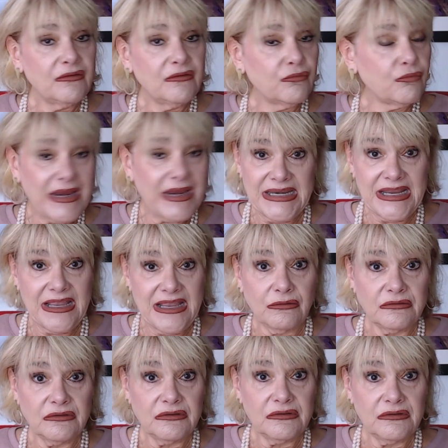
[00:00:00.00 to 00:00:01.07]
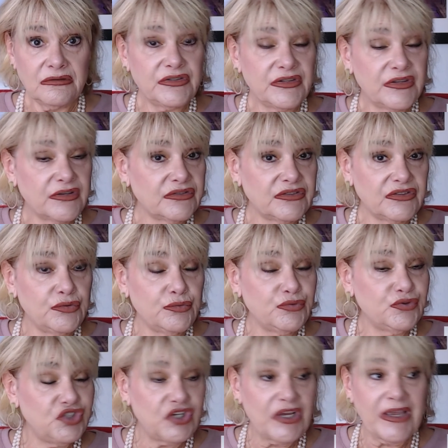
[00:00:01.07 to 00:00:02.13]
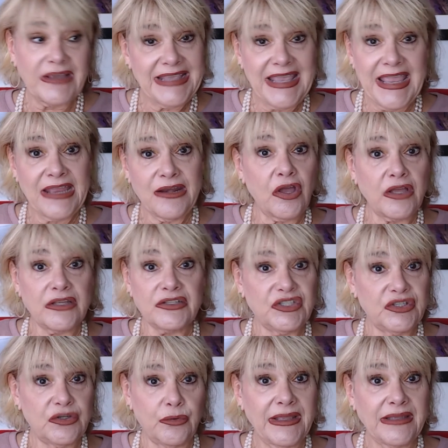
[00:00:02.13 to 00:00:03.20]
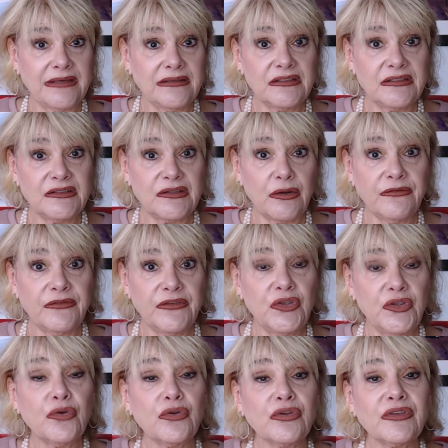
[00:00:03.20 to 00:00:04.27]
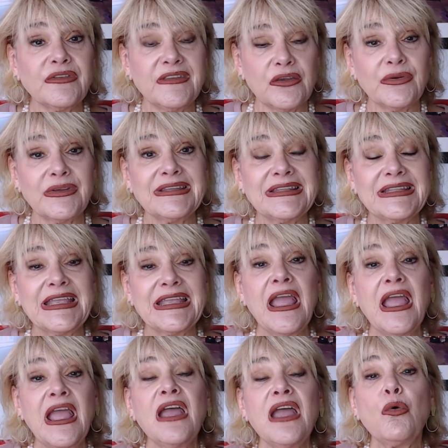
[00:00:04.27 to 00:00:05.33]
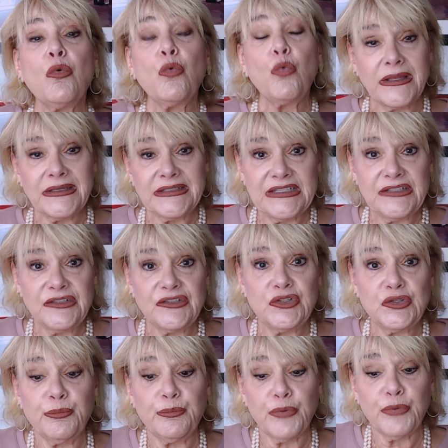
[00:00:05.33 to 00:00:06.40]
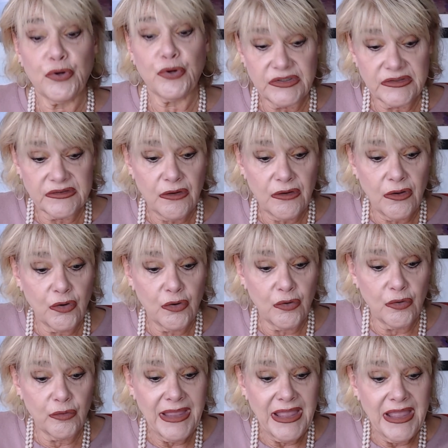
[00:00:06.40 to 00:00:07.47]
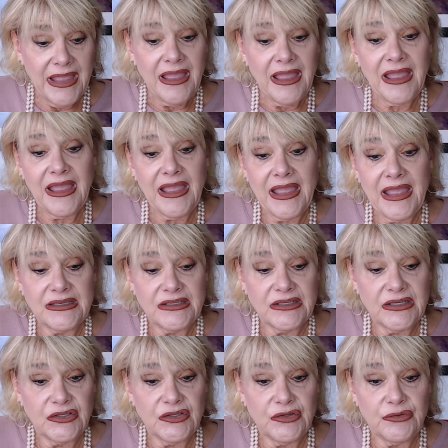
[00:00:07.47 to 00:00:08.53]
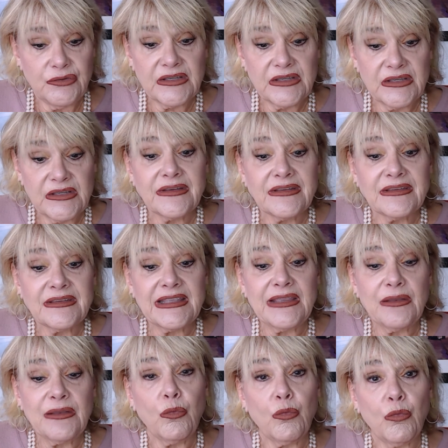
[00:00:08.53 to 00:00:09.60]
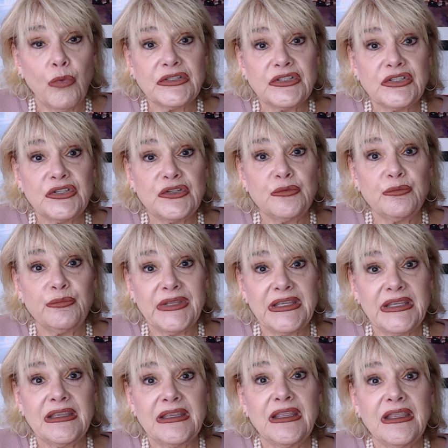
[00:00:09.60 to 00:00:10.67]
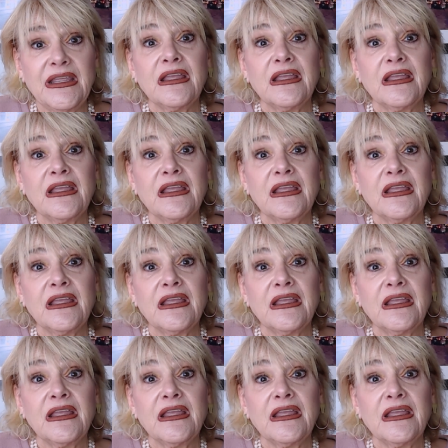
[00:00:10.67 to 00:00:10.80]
right now. You just cannot do it. So if you are seriously wanting to purchase a home and you seriously want to be